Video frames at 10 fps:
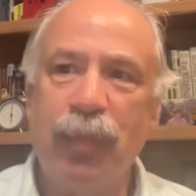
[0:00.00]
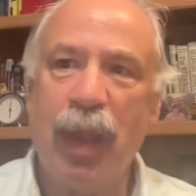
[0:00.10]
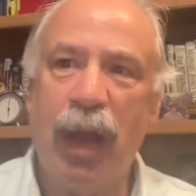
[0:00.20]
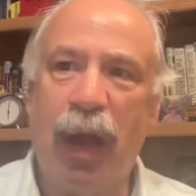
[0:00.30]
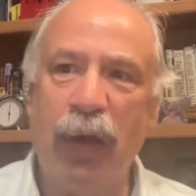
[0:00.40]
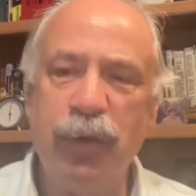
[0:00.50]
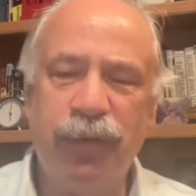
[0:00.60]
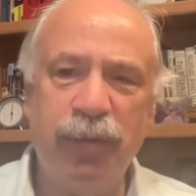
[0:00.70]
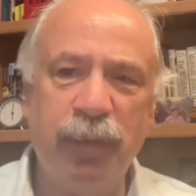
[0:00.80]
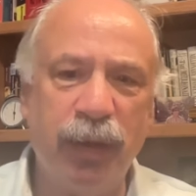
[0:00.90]
Are you
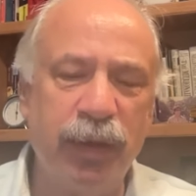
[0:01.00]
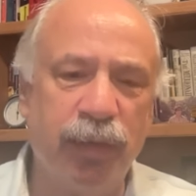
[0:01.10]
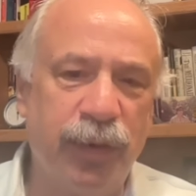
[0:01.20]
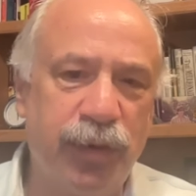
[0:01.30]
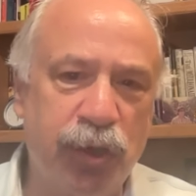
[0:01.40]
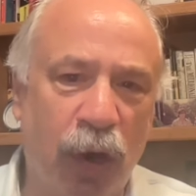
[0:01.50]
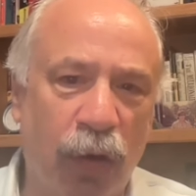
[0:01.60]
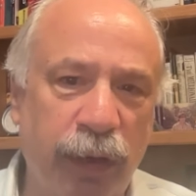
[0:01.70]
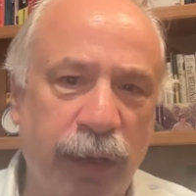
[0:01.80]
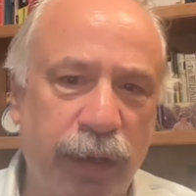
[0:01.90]
familiar with
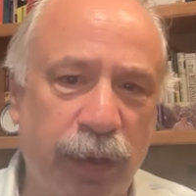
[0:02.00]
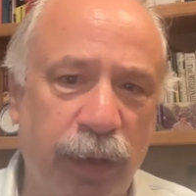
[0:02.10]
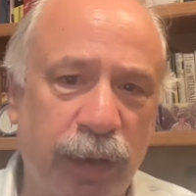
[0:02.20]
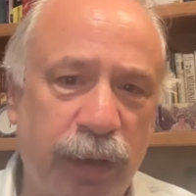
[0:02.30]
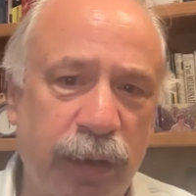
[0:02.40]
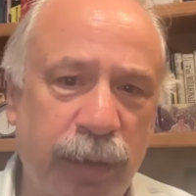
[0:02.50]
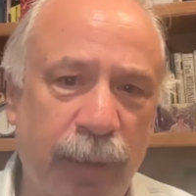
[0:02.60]
Charlie Kirk?